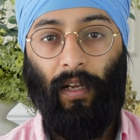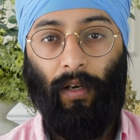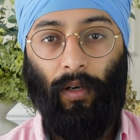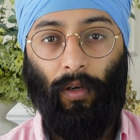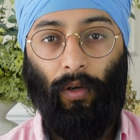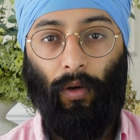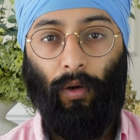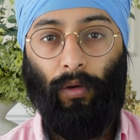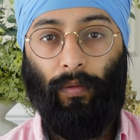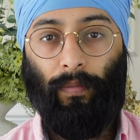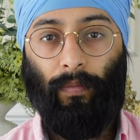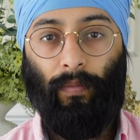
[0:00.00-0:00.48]
a
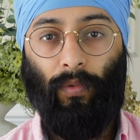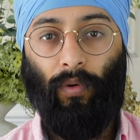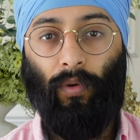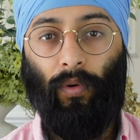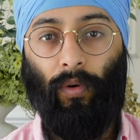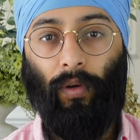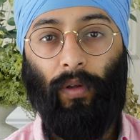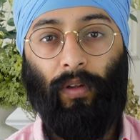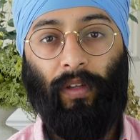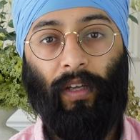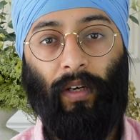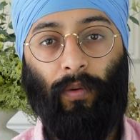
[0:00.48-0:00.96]
lot
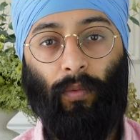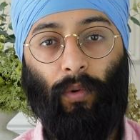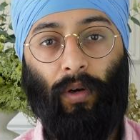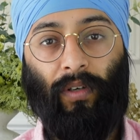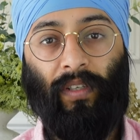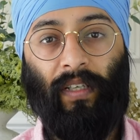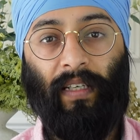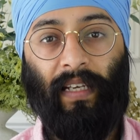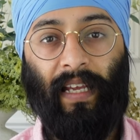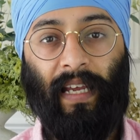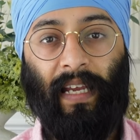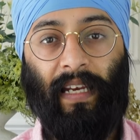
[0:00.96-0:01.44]
more than
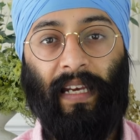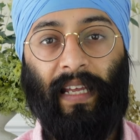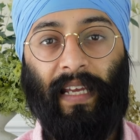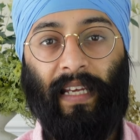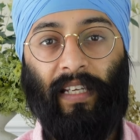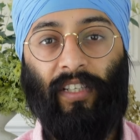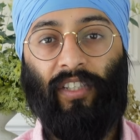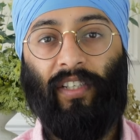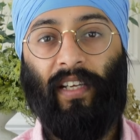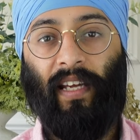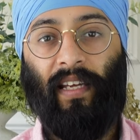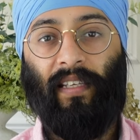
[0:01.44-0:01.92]
what an
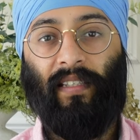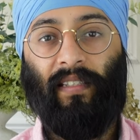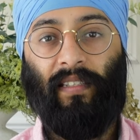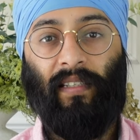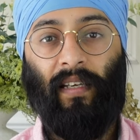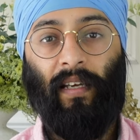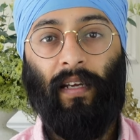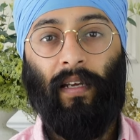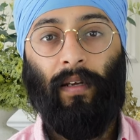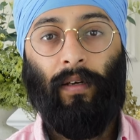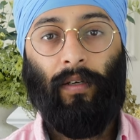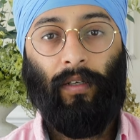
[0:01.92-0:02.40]

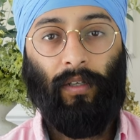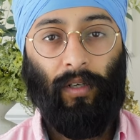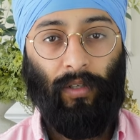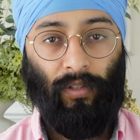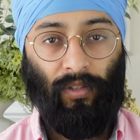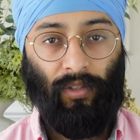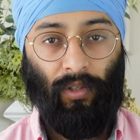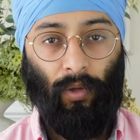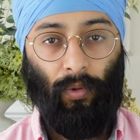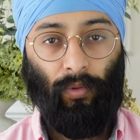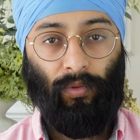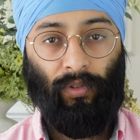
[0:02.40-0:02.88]
NHS
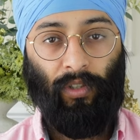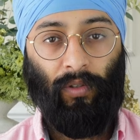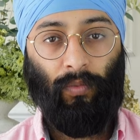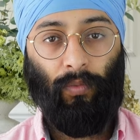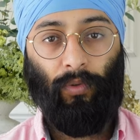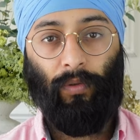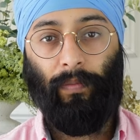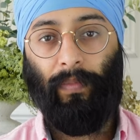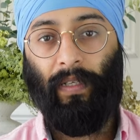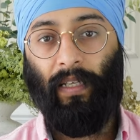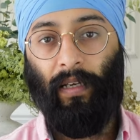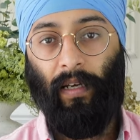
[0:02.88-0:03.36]
consultant
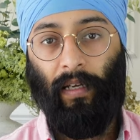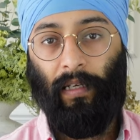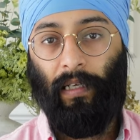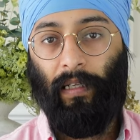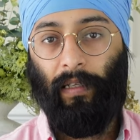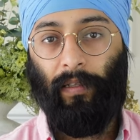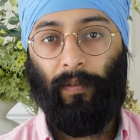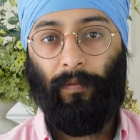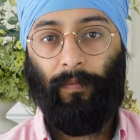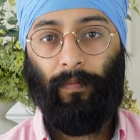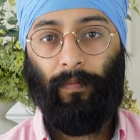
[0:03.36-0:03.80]
would be earning.